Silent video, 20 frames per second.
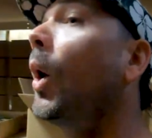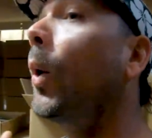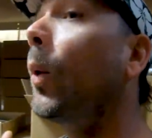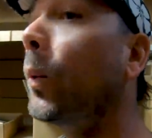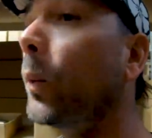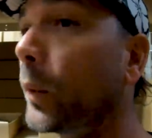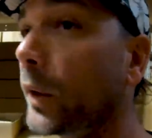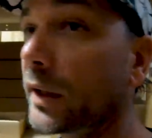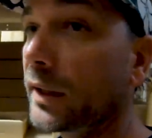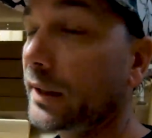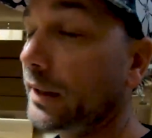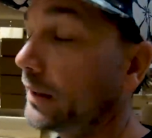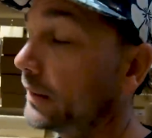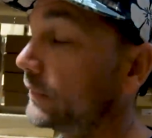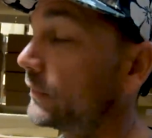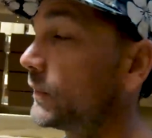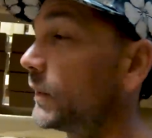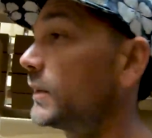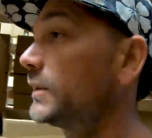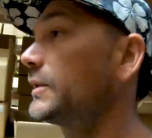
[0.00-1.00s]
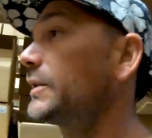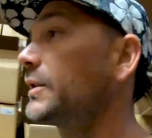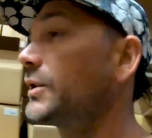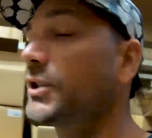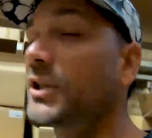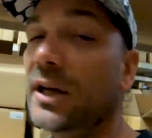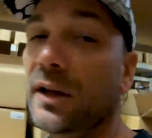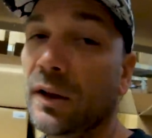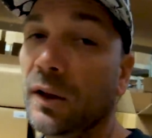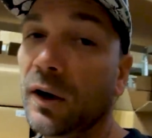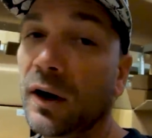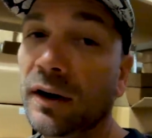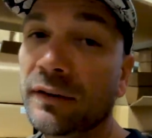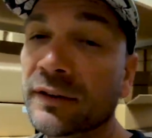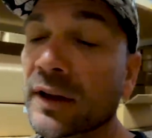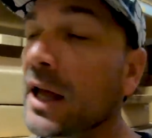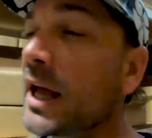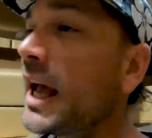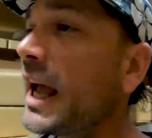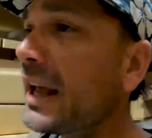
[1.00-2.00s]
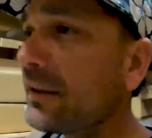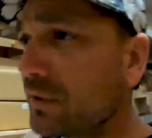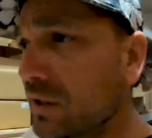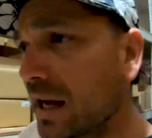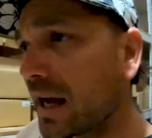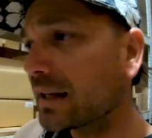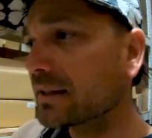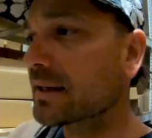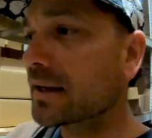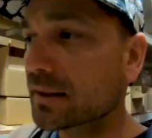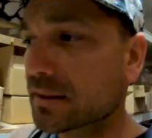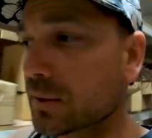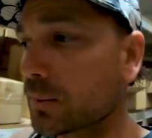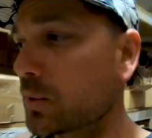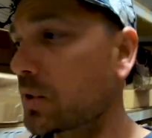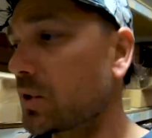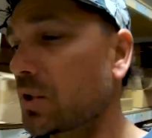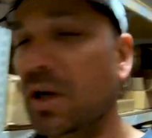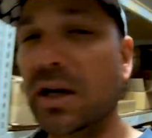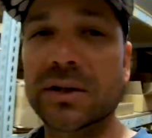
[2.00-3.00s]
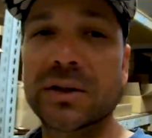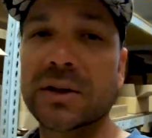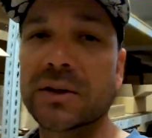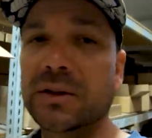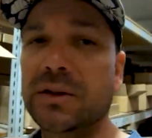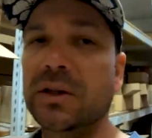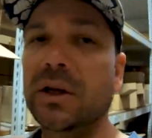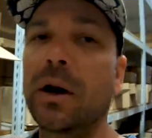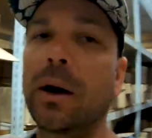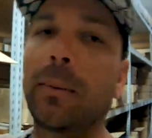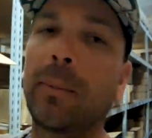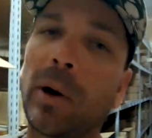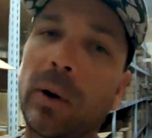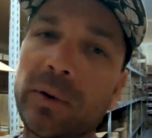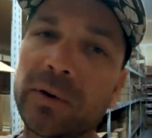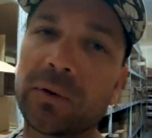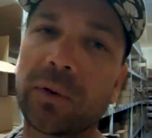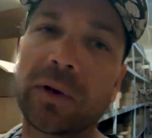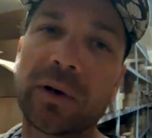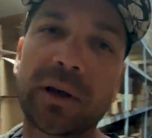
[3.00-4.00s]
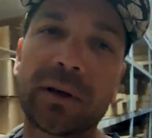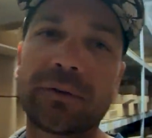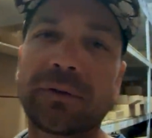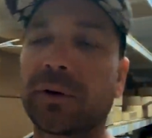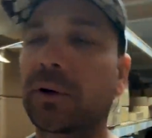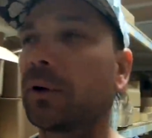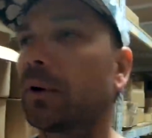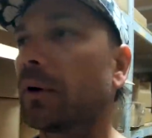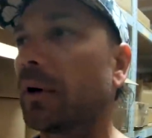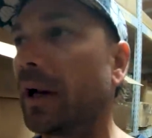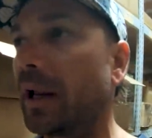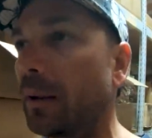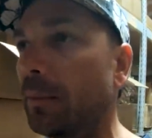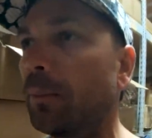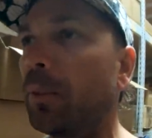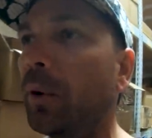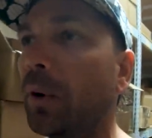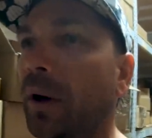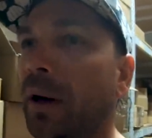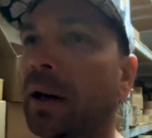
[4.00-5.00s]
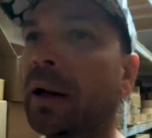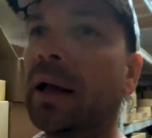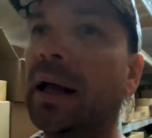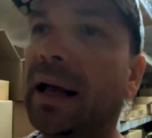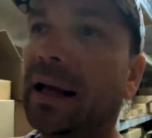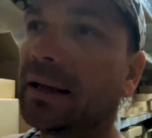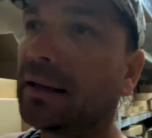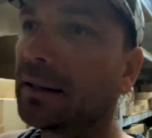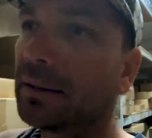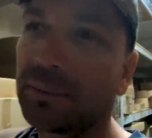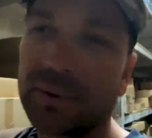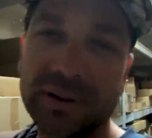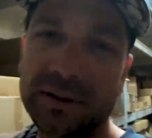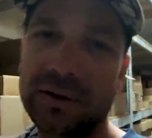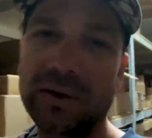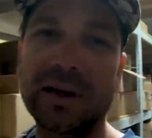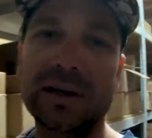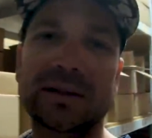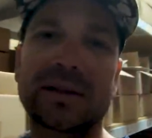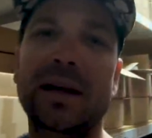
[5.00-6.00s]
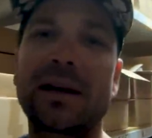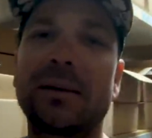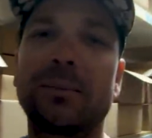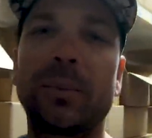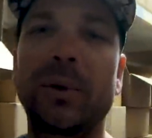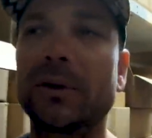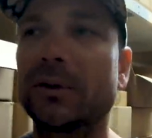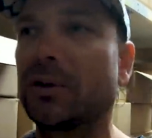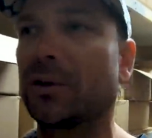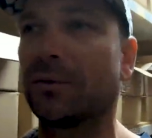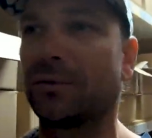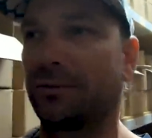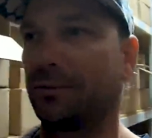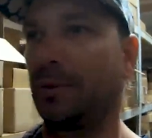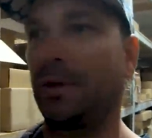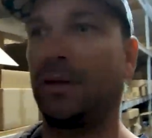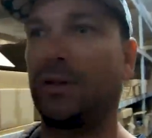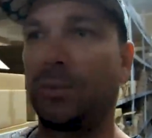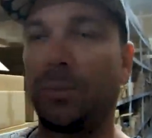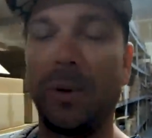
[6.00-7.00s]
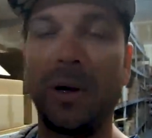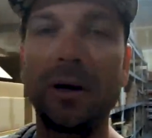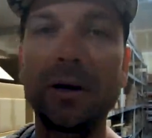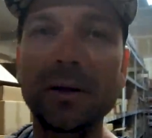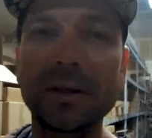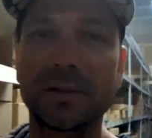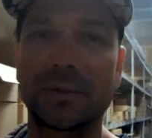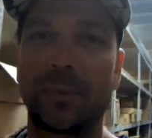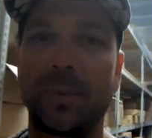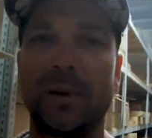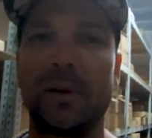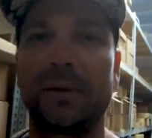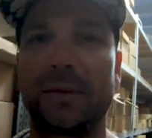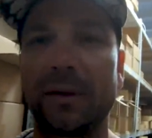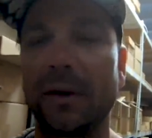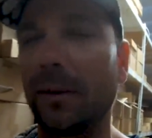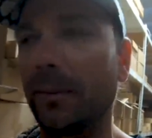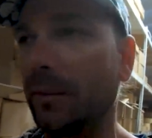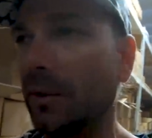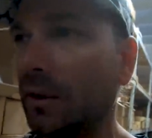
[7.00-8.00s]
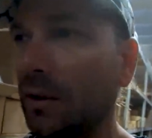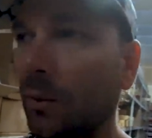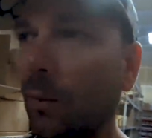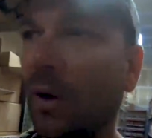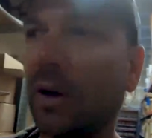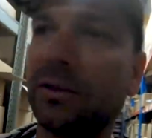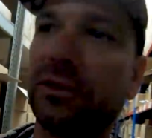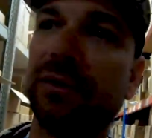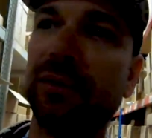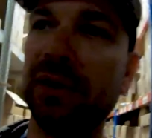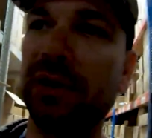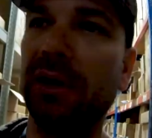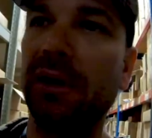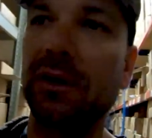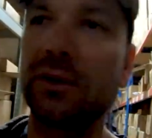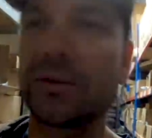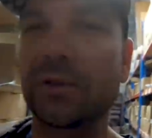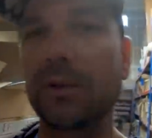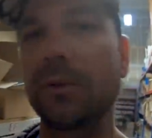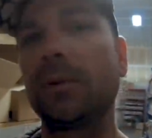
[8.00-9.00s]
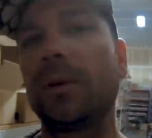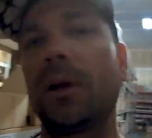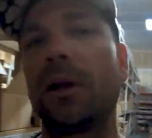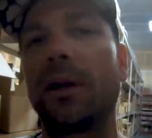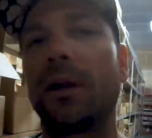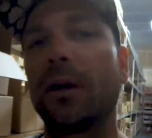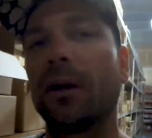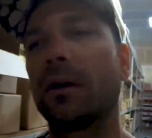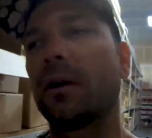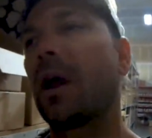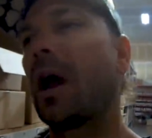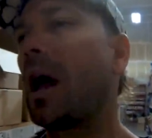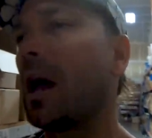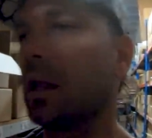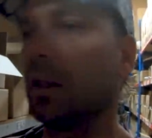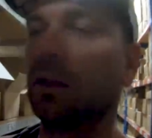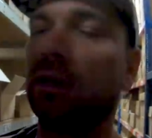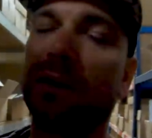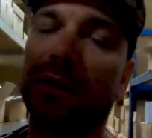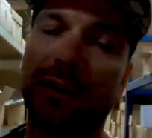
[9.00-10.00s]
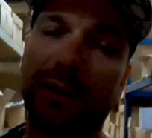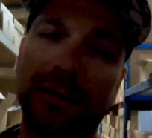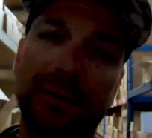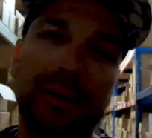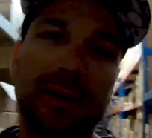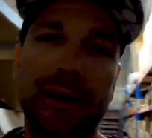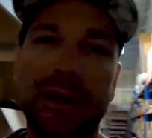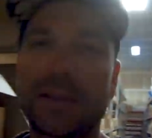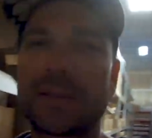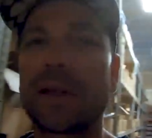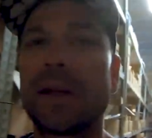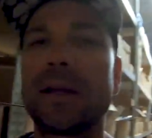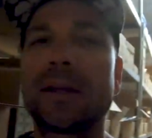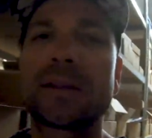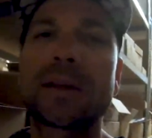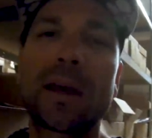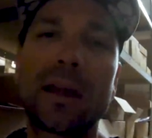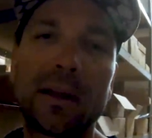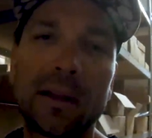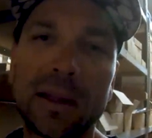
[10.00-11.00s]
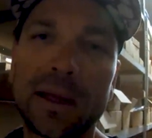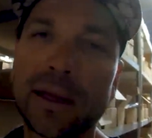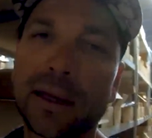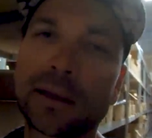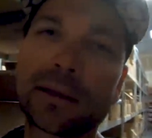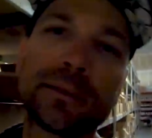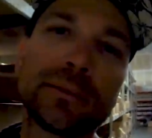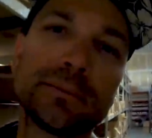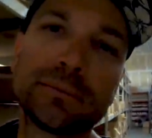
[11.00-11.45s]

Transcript: really starts to shell off. If you guys got some suggestions, you know, I'm always looking for your input, because you guys got a bunch of experience built up. Dude, you watch the videos, you learn, I learn. It's a nice kind of like